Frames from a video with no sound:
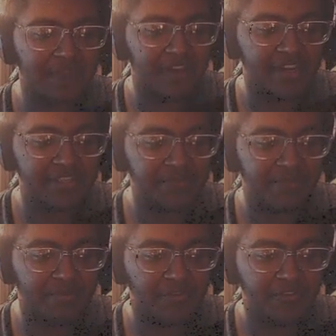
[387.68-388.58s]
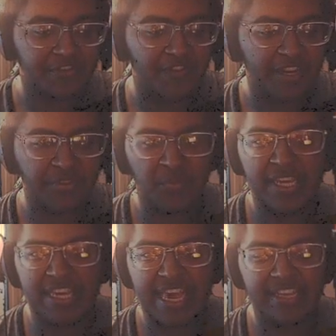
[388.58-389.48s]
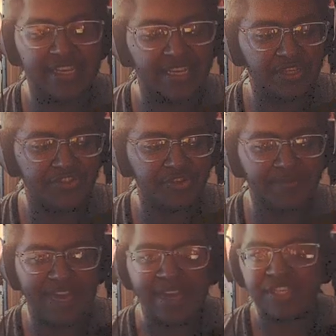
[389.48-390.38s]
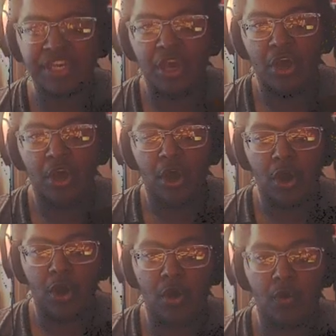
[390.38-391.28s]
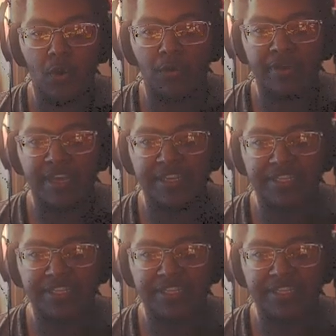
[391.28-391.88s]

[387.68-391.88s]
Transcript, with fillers: find soup for Boris. Find three ca soup cans. Oh, okay,